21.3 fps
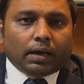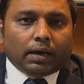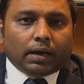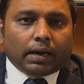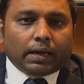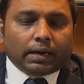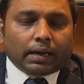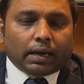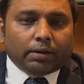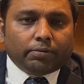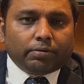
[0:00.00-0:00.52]

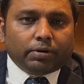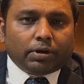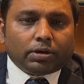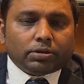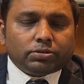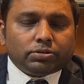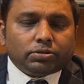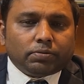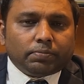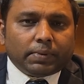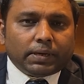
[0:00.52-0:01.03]
And I will
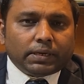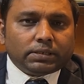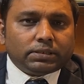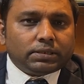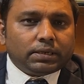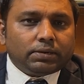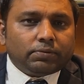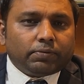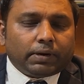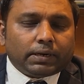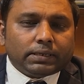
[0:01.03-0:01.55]
also
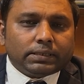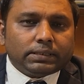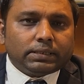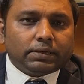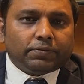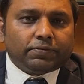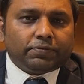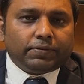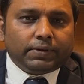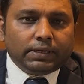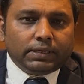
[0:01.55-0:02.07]
mention what is the
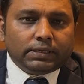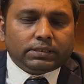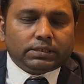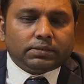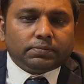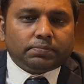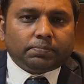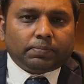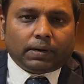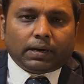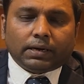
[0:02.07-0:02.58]
fees
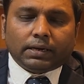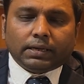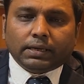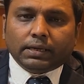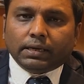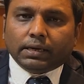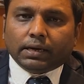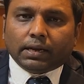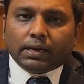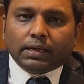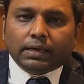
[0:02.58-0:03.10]
per
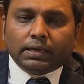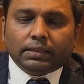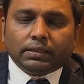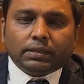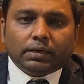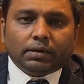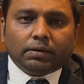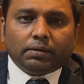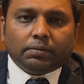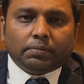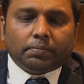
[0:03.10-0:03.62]
year in
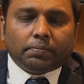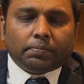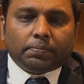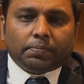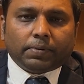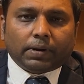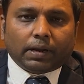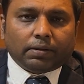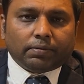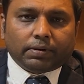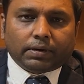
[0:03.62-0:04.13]
the
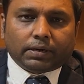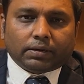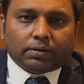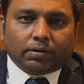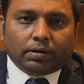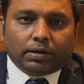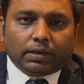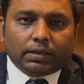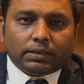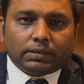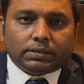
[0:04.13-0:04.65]
private
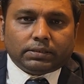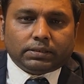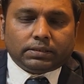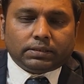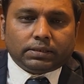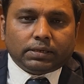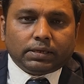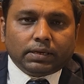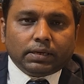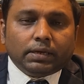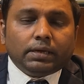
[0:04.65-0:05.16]
college.
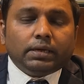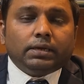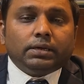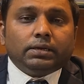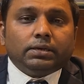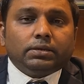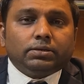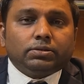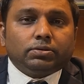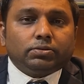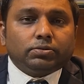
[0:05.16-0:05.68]

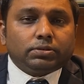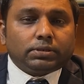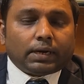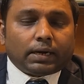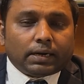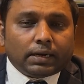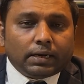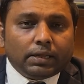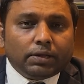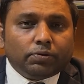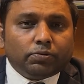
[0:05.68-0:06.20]
So
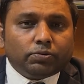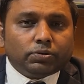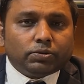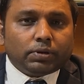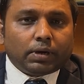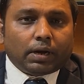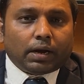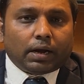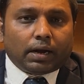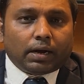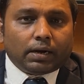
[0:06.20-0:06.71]
certainly
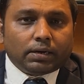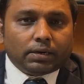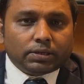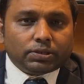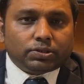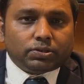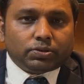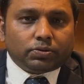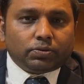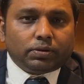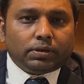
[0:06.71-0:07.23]
you
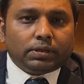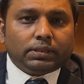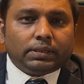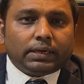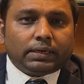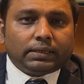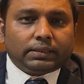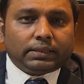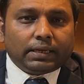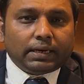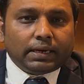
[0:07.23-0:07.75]
understood
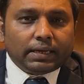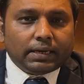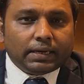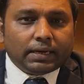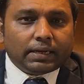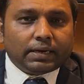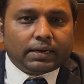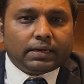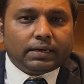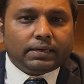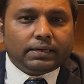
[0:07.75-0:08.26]
that
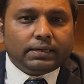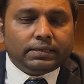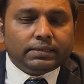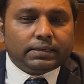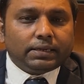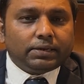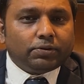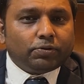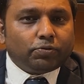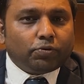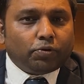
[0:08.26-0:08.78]
Telangana is
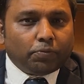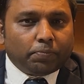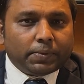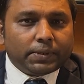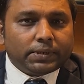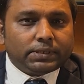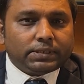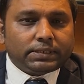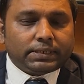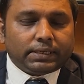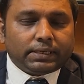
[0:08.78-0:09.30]
an
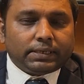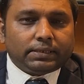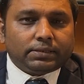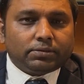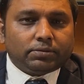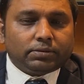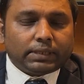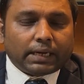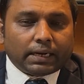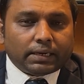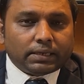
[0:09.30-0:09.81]
open state.
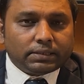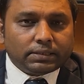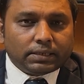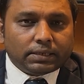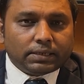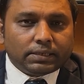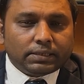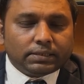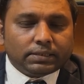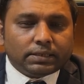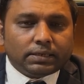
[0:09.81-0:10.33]
So that is the
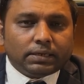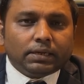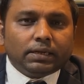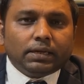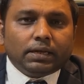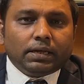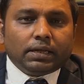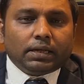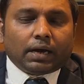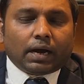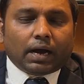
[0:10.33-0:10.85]
reason
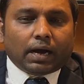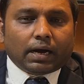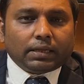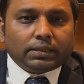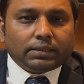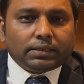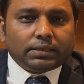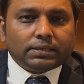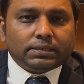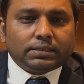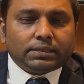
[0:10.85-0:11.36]

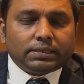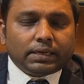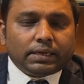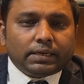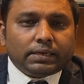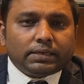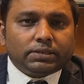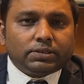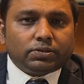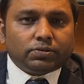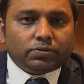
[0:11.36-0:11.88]
other
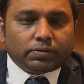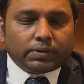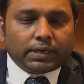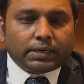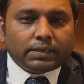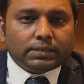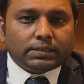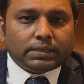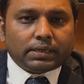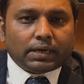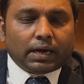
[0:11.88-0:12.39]
state
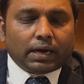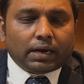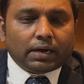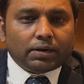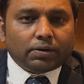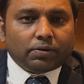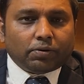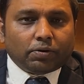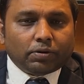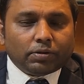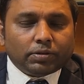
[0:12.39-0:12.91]
students
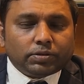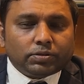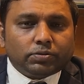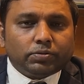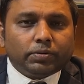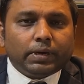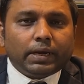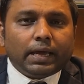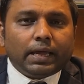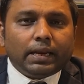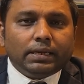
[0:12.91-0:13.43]
are
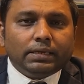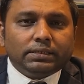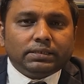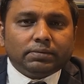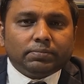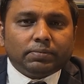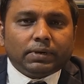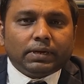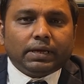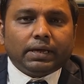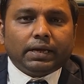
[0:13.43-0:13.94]
also
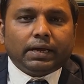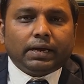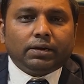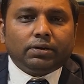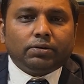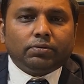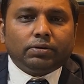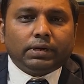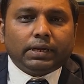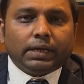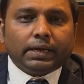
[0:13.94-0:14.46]
eligible here
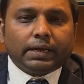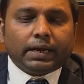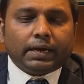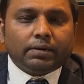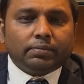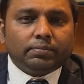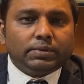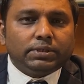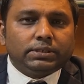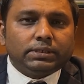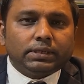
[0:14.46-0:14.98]
to take
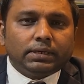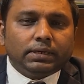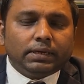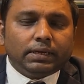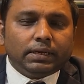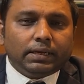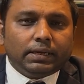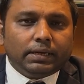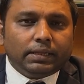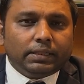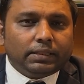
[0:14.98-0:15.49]

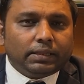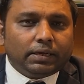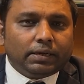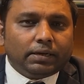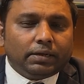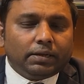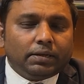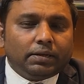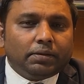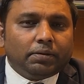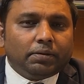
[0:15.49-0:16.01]
admission in the
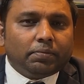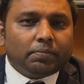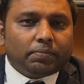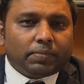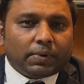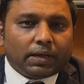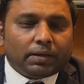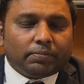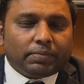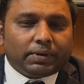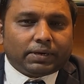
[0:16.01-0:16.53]

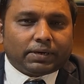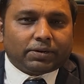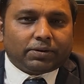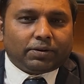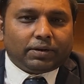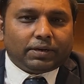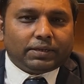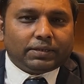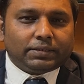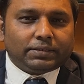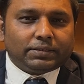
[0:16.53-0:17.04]
private
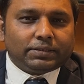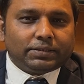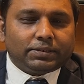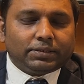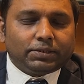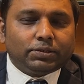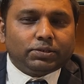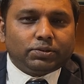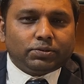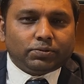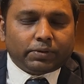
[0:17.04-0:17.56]
college.
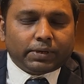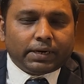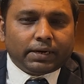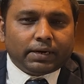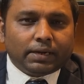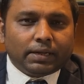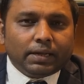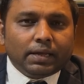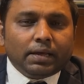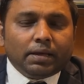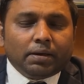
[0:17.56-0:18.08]

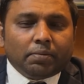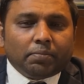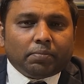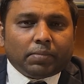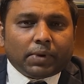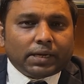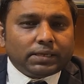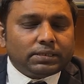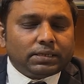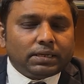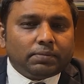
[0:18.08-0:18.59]
Student,
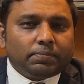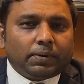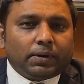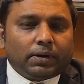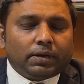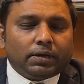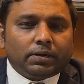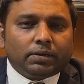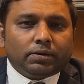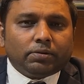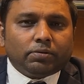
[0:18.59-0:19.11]
myself,
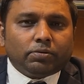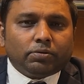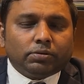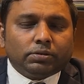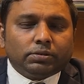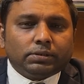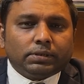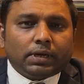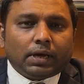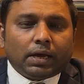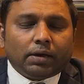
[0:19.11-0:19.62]
Ayan
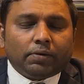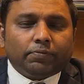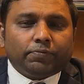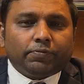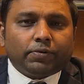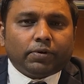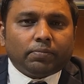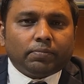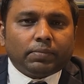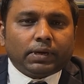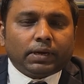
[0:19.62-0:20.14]
Ghosh, I am
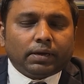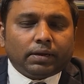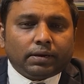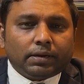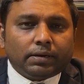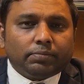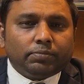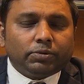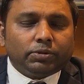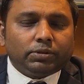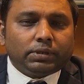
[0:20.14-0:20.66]
from
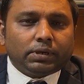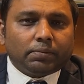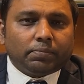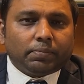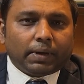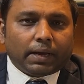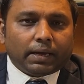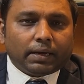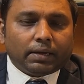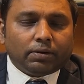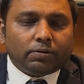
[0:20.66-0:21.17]
Careermudhra,
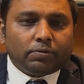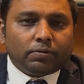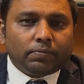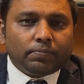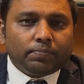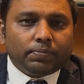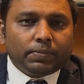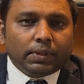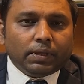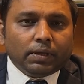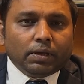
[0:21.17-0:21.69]
Bangalore.
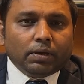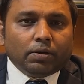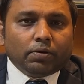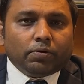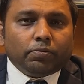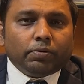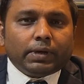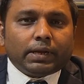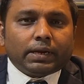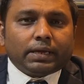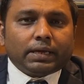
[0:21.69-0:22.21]

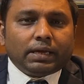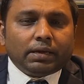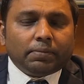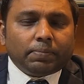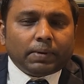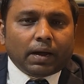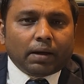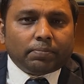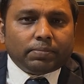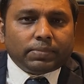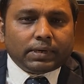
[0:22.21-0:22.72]
We are keep
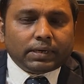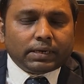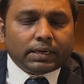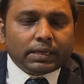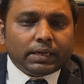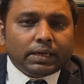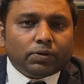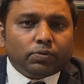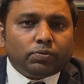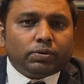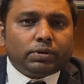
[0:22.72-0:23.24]

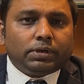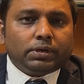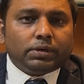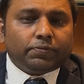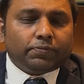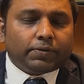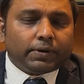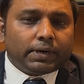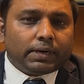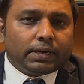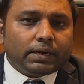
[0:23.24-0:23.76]
updating you
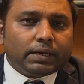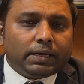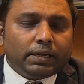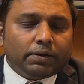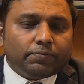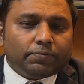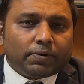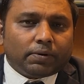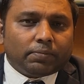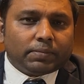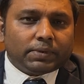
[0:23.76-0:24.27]
different
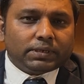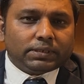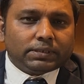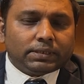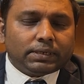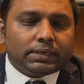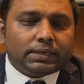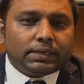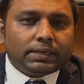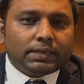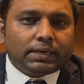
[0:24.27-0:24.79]

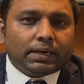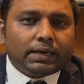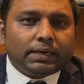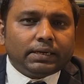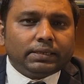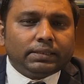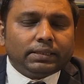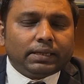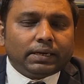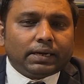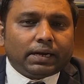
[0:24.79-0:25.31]
information
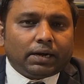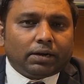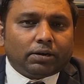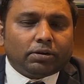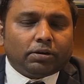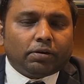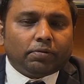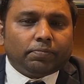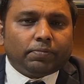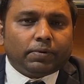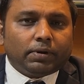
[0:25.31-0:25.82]
regarding the
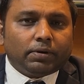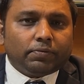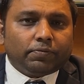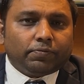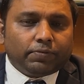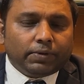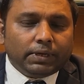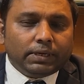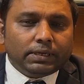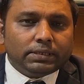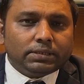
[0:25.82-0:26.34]
cutoff and
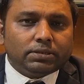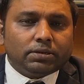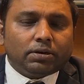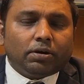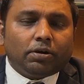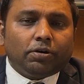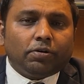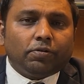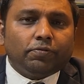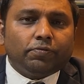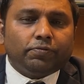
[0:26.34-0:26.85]
fees
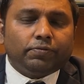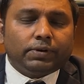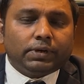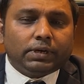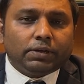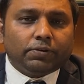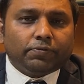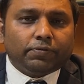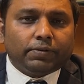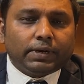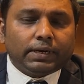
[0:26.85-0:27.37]
of
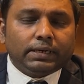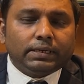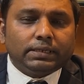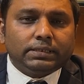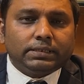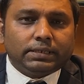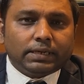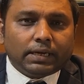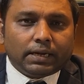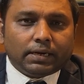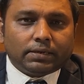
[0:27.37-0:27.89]
different
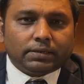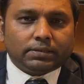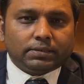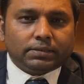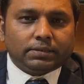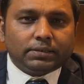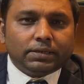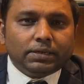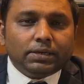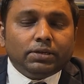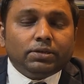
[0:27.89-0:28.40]
states.
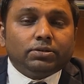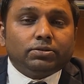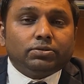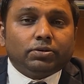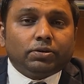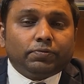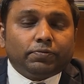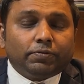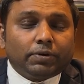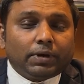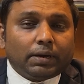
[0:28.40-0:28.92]
So
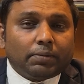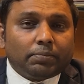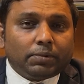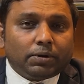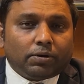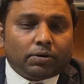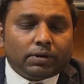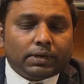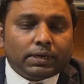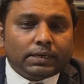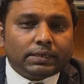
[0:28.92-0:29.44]
if you have
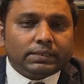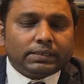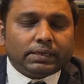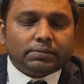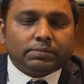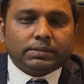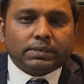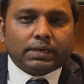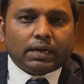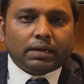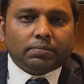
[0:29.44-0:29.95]
not yet
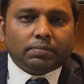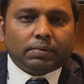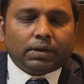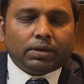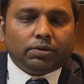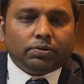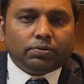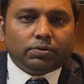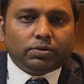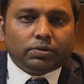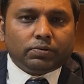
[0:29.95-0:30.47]
subscribed our
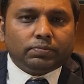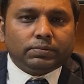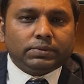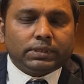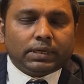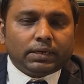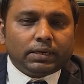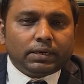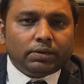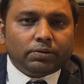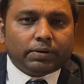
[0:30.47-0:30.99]
YouTube
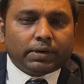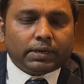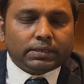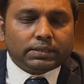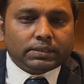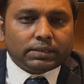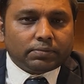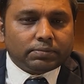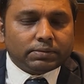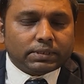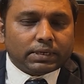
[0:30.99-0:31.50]
channel, you can
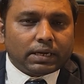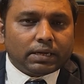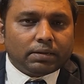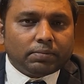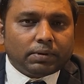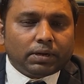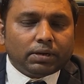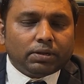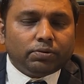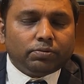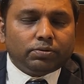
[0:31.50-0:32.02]
subscribe
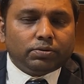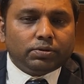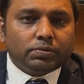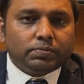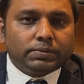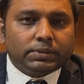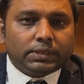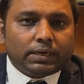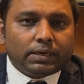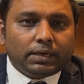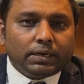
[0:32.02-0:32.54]
our
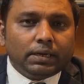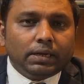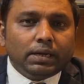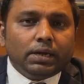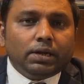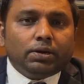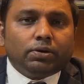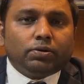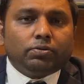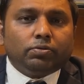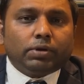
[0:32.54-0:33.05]
YouTube channel
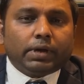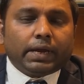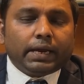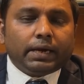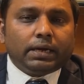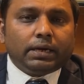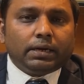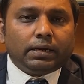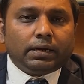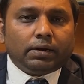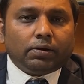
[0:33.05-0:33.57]
to
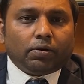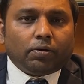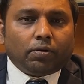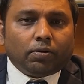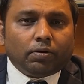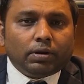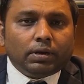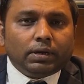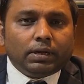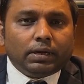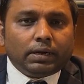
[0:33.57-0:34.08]
get
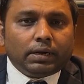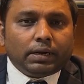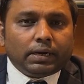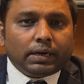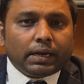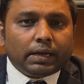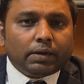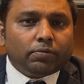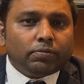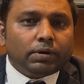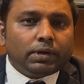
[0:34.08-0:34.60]
all
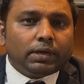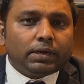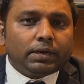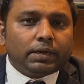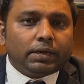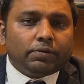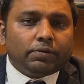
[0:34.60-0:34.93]
regular